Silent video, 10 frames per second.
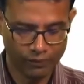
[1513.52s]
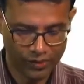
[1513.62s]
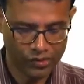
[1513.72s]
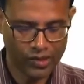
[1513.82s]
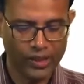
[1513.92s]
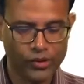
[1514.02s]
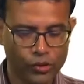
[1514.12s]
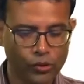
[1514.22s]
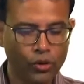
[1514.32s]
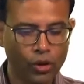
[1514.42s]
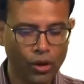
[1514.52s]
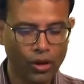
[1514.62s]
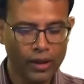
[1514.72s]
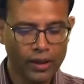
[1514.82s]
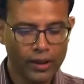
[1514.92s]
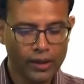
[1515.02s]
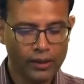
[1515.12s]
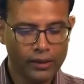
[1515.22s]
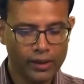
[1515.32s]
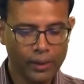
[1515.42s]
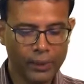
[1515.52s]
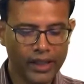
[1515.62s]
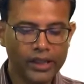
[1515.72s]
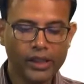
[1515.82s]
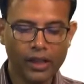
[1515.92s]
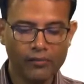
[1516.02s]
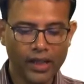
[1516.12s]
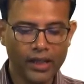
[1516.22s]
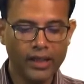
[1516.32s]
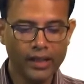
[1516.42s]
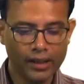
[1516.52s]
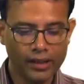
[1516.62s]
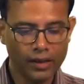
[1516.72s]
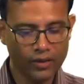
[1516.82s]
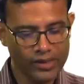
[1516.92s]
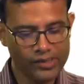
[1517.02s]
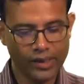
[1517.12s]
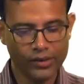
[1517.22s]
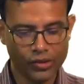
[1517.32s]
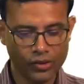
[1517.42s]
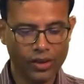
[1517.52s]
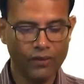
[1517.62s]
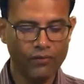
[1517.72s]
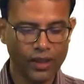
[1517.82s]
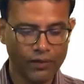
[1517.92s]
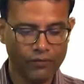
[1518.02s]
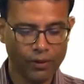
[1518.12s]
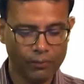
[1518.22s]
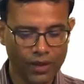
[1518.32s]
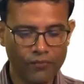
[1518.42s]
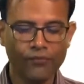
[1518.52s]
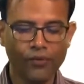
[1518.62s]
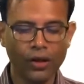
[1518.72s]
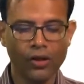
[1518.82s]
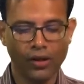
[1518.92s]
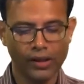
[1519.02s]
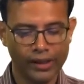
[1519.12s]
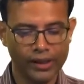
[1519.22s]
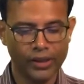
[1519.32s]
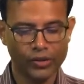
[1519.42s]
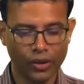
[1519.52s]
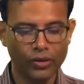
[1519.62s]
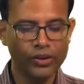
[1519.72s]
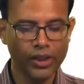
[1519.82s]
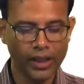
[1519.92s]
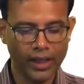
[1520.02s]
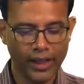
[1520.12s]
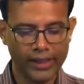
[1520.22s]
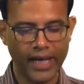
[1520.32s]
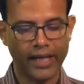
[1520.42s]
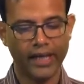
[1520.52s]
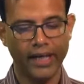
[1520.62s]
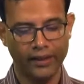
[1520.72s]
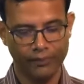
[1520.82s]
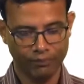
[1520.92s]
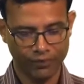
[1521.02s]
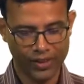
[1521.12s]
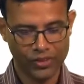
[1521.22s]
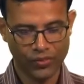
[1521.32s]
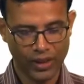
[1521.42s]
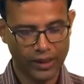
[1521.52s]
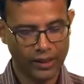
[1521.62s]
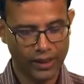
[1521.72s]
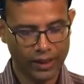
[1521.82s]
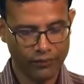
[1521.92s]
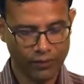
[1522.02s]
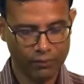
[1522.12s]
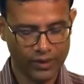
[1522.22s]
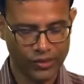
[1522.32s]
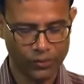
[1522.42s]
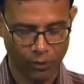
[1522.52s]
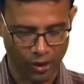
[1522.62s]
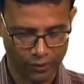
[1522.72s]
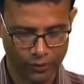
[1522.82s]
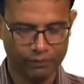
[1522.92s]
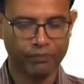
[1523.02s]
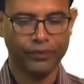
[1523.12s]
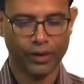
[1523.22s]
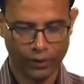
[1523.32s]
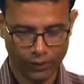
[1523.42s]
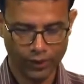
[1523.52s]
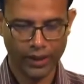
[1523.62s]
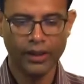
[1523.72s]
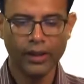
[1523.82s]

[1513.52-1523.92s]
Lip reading: starts to grow, the prediction of the linear theory starts to deviate from the full nonlinear solution, and that again is very clear from this plot. Okay.